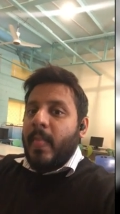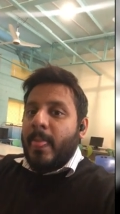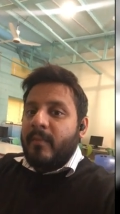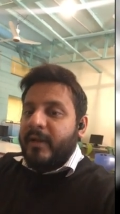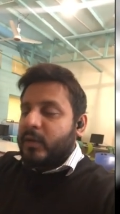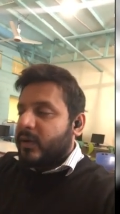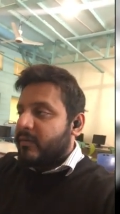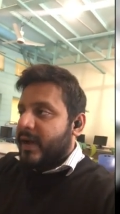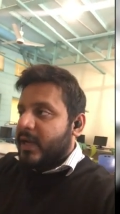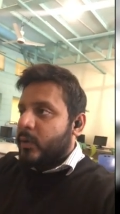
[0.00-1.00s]
when you
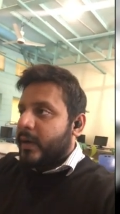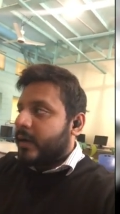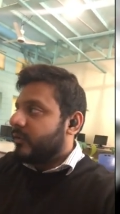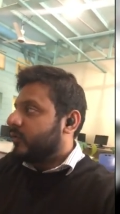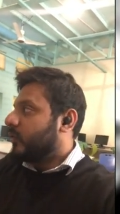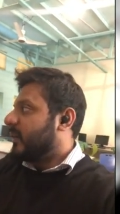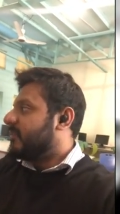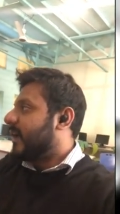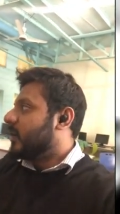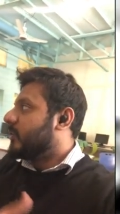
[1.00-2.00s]
evaluate, so
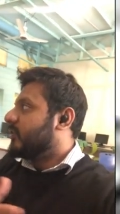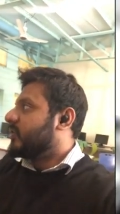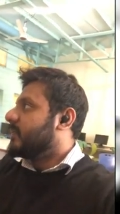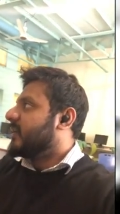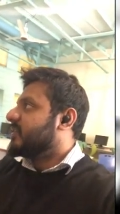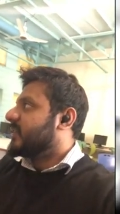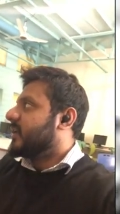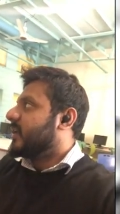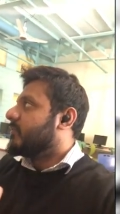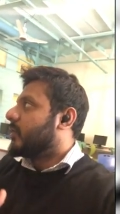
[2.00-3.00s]
evaluation basically
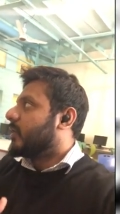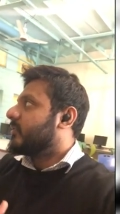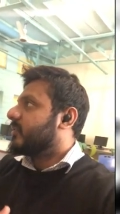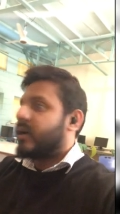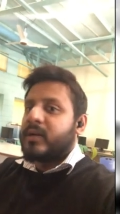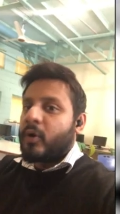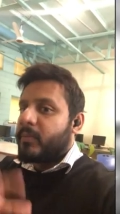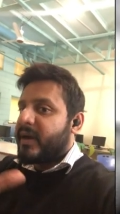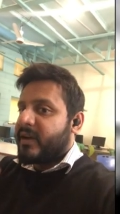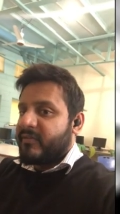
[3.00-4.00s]
involves a
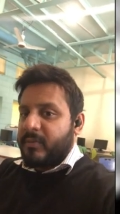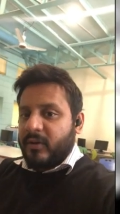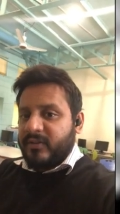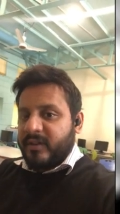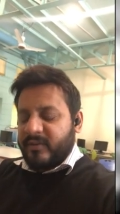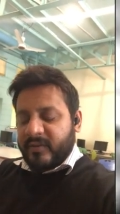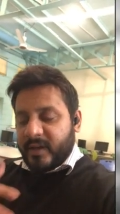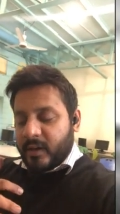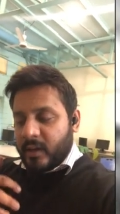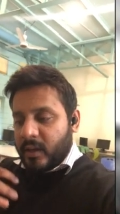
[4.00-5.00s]
normative process
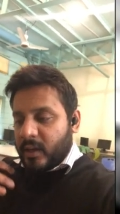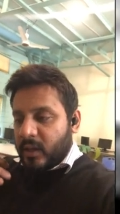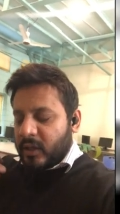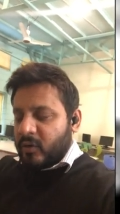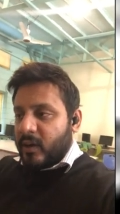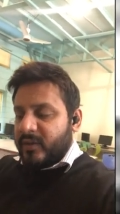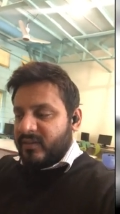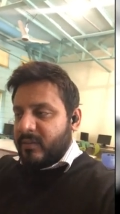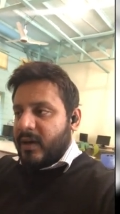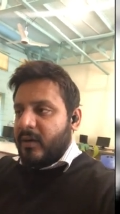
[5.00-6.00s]
where you are
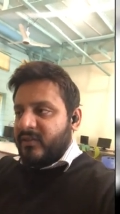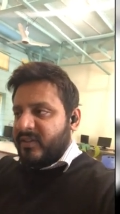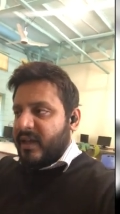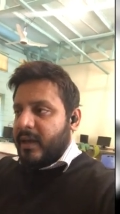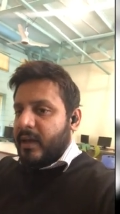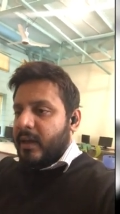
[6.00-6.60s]
somehow saying